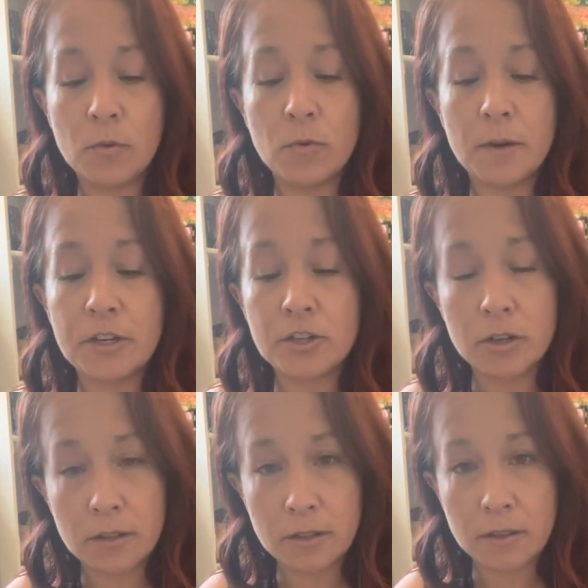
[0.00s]
want to make
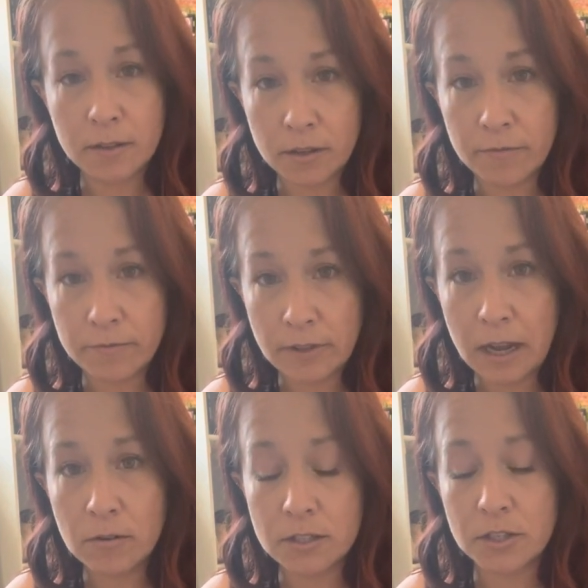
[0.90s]
sure that the
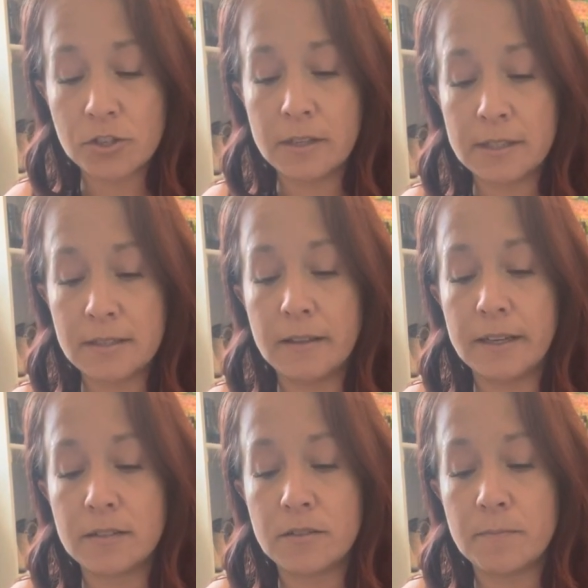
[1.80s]
flowers is telling us,